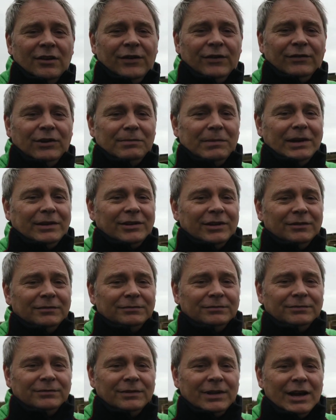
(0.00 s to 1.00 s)
50-metre
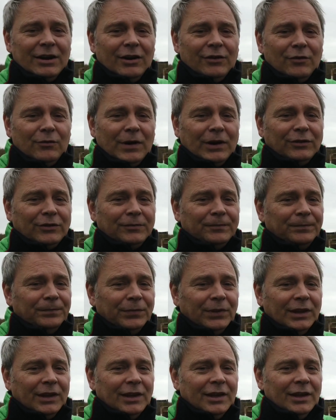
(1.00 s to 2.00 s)
air rifle range.
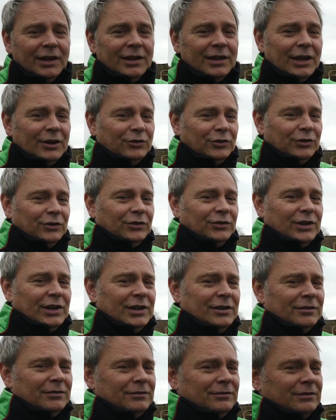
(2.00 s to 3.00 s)
As you can
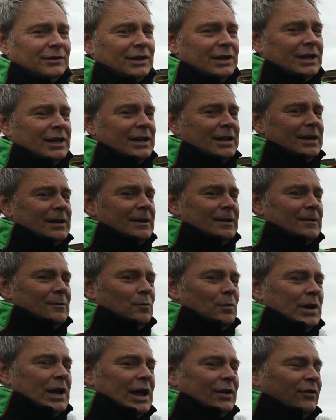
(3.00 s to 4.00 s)
see,
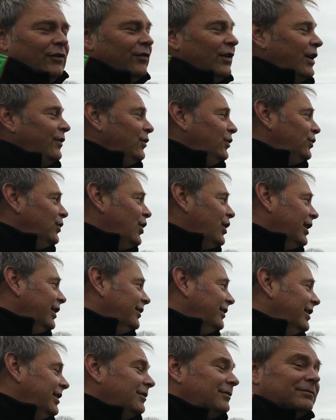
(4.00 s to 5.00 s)
we have a fair few
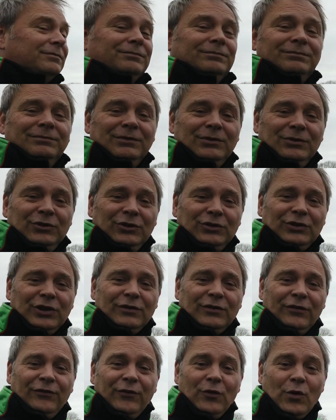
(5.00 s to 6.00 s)
targets here, just
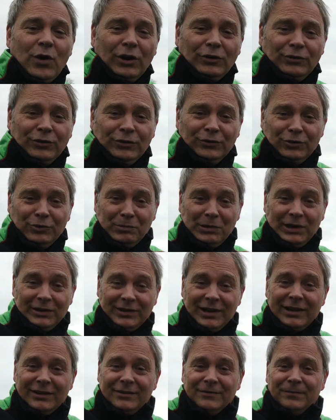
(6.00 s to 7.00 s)
over 400 to be
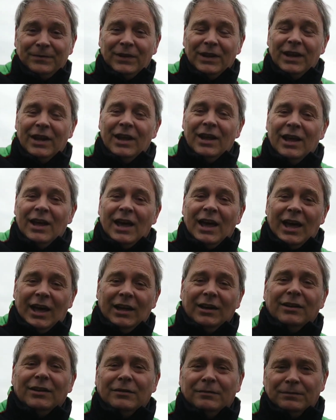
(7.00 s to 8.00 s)
exact.
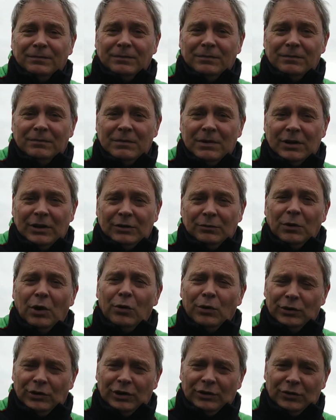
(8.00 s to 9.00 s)
And as we
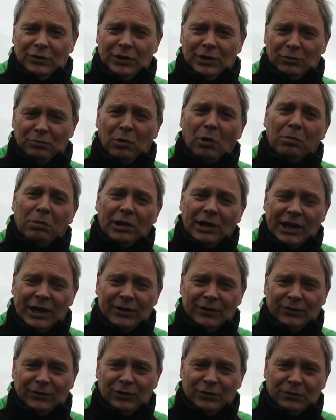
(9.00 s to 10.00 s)
always like to do things properly
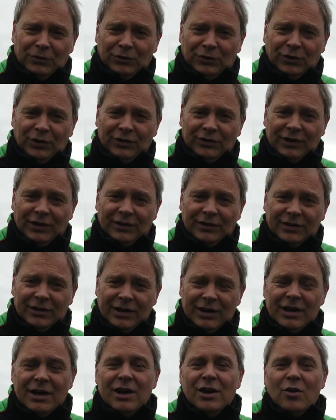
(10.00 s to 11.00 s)
here in Silverstone Shooting
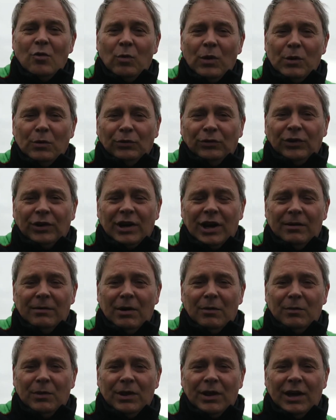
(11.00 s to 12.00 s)
Centre, we wanted to
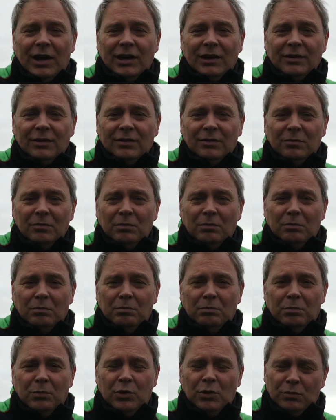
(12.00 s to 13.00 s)
come up with a
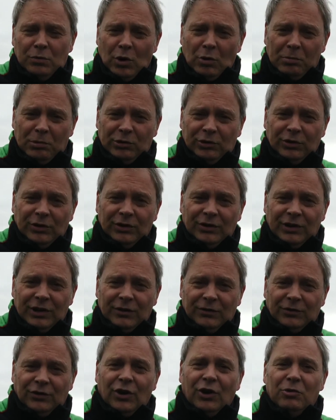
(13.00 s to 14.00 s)
good
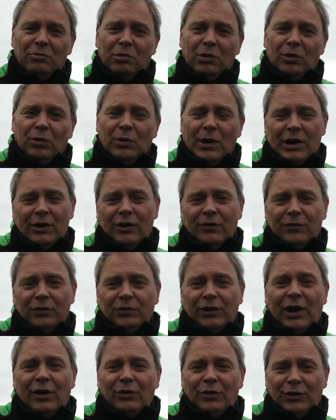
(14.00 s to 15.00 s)
opportunity of showing people air
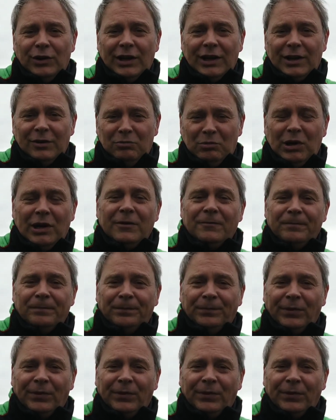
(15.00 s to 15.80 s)
rifles how good they can be.